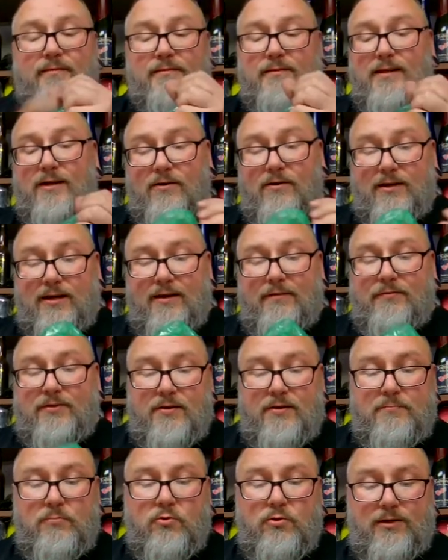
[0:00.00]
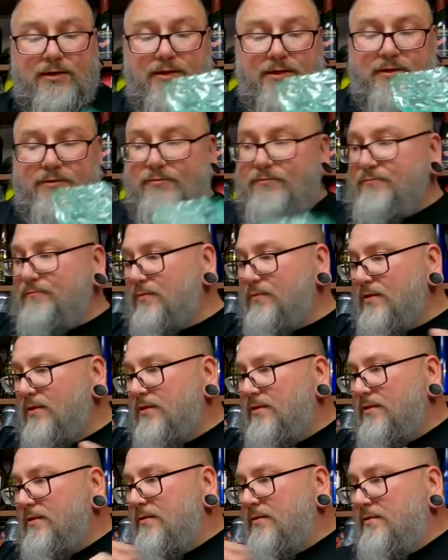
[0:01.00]
I'm going to have a ton more in queue.
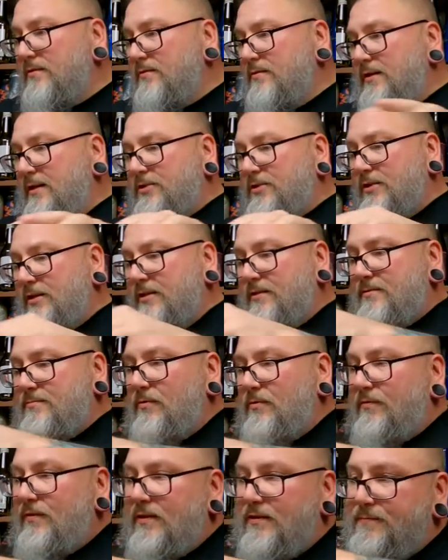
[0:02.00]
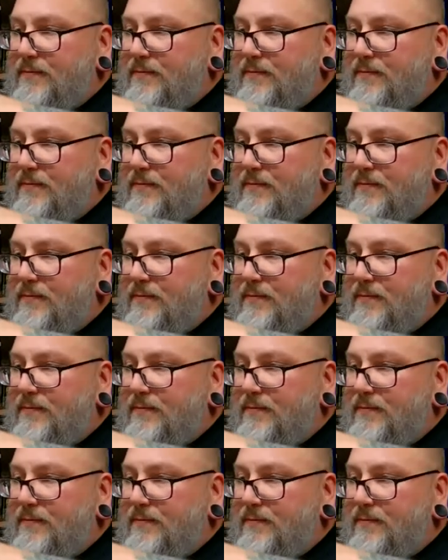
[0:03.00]
Actually, let's move these